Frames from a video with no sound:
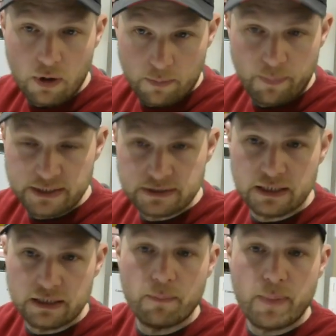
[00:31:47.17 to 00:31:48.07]

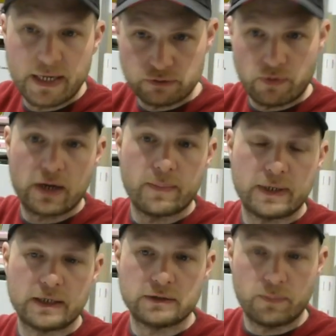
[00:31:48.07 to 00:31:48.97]
basically the
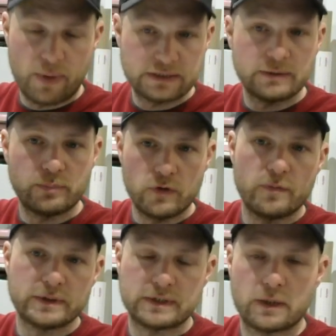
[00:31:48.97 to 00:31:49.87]
best
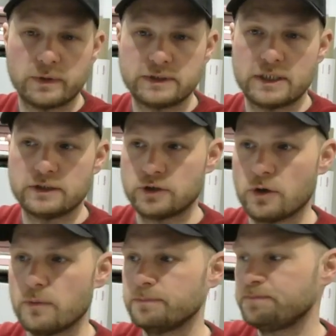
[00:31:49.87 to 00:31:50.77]
improvements that we see.
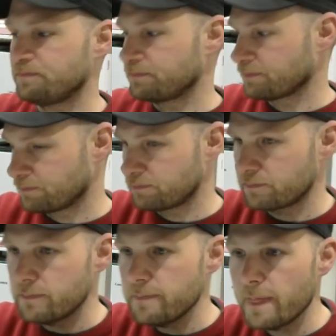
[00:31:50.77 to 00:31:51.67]
So
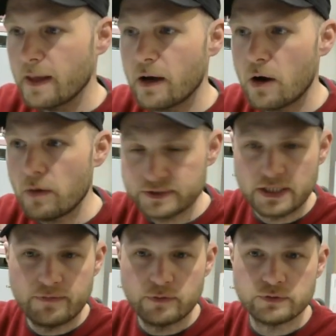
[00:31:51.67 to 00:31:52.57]

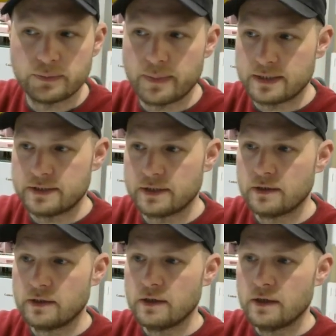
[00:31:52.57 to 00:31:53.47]
obviously, if you submit
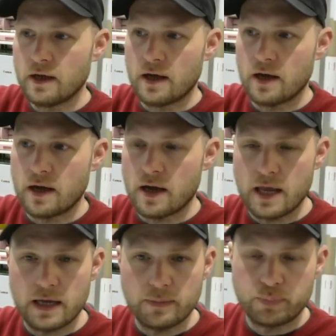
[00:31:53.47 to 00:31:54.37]

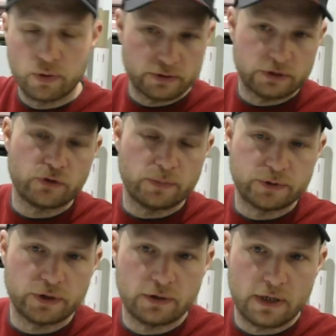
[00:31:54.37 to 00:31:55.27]
a product
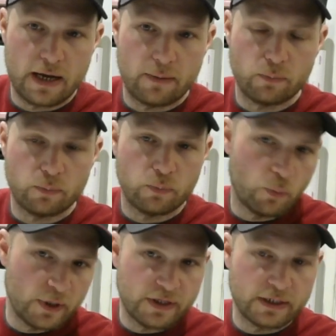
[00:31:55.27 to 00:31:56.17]
description and
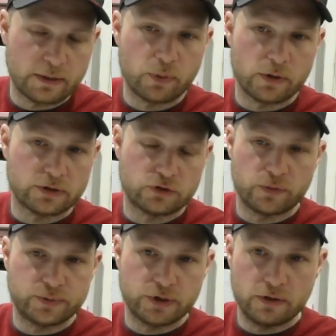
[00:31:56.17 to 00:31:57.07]
we think the product
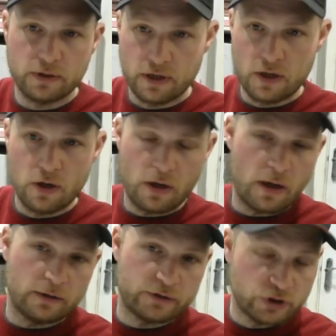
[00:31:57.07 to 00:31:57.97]
description
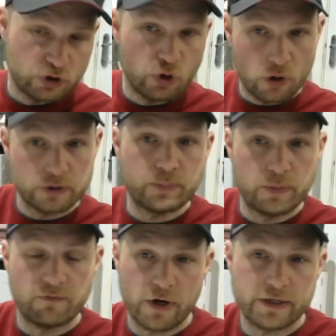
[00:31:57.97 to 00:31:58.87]
does not
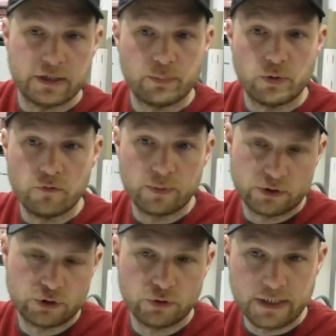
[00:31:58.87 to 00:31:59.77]
provide an
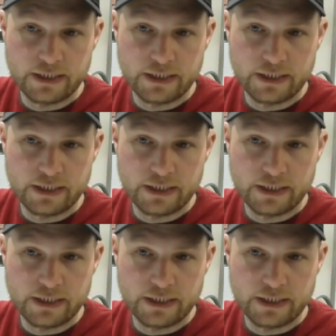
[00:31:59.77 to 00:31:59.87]
improvement to the